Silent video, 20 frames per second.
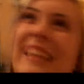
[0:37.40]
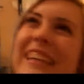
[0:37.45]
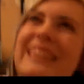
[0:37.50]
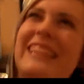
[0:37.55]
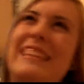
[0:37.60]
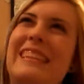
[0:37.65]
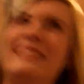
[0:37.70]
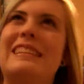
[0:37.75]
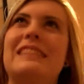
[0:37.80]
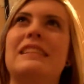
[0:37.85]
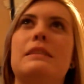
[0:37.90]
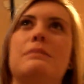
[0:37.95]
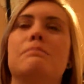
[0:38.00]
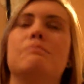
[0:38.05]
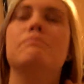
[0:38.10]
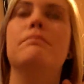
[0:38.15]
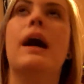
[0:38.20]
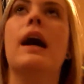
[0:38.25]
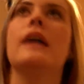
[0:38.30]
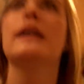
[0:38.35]
is. It's
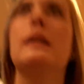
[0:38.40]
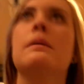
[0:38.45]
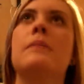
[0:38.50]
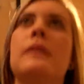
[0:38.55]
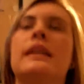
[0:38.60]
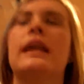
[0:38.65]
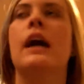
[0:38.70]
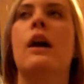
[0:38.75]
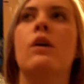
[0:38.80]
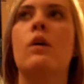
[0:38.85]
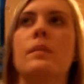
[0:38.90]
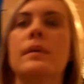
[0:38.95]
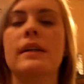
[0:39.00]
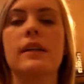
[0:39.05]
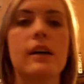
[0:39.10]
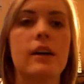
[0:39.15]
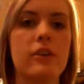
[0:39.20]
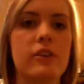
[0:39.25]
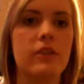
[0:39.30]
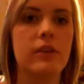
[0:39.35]
bugging me now. Oh my
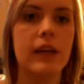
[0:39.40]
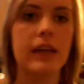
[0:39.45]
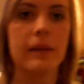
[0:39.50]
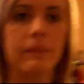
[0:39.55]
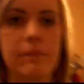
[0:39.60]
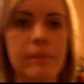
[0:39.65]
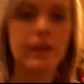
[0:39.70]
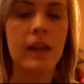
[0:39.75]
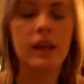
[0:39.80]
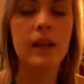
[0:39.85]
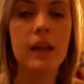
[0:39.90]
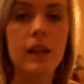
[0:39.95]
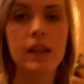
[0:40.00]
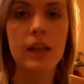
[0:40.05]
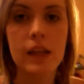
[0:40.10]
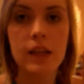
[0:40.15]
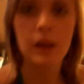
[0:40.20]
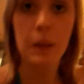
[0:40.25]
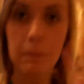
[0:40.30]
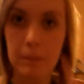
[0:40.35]
gosh. Okay.
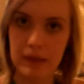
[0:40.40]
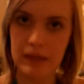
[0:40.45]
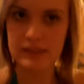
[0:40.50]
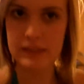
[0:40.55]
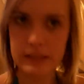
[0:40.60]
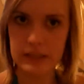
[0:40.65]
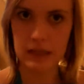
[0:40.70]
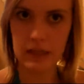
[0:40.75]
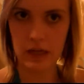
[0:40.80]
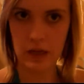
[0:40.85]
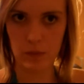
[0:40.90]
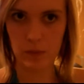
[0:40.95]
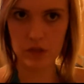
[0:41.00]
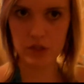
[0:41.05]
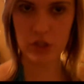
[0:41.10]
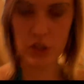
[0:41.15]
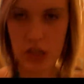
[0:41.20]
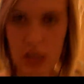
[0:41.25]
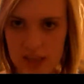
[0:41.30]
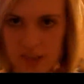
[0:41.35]
But I
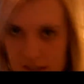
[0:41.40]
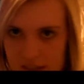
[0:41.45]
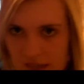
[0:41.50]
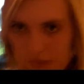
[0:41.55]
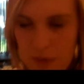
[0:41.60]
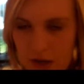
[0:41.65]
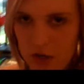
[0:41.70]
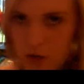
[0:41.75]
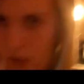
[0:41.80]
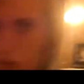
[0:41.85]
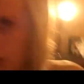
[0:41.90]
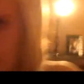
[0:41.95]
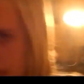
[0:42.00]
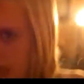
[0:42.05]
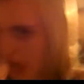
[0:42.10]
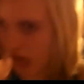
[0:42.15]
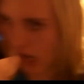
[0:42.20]
wanted you guys to see my new hair.